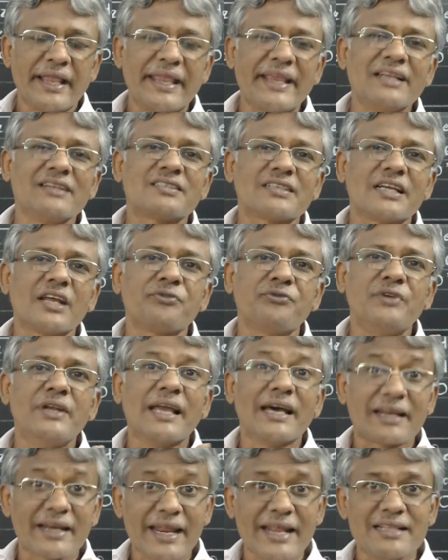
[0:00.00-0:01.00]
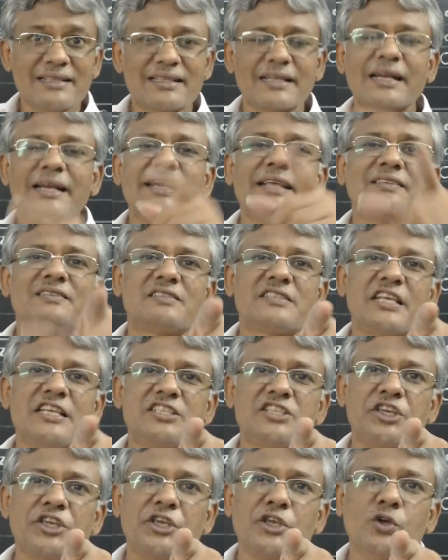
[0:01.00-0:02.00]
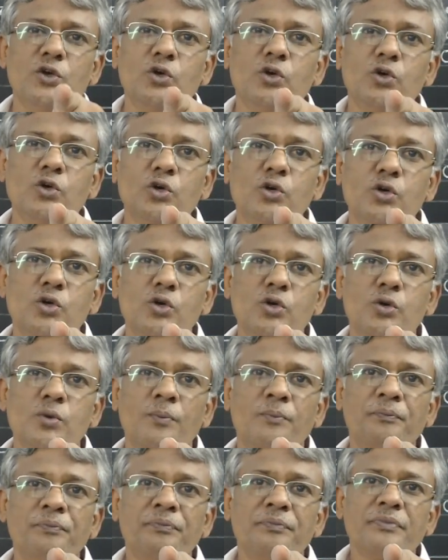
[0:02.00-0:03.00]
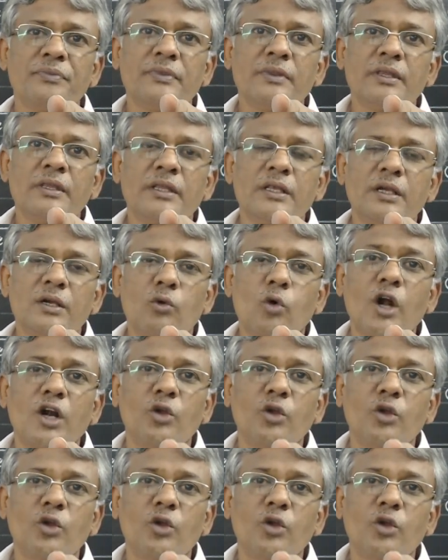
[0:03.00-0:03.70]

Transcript: Instead of Narendran is teaching you, what do I